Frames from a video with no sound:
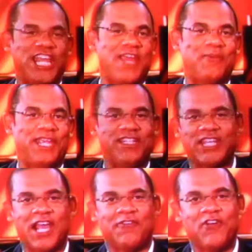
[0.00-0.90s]

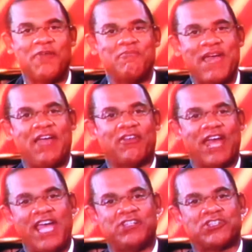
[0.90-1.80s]
champions from
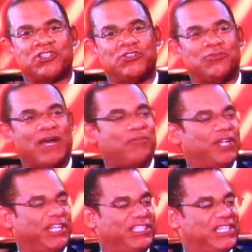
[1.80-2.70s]
Mather High School. My
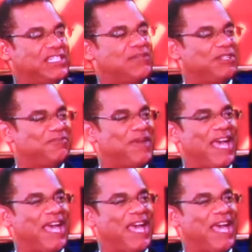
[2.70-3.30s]
buddy Chisholm is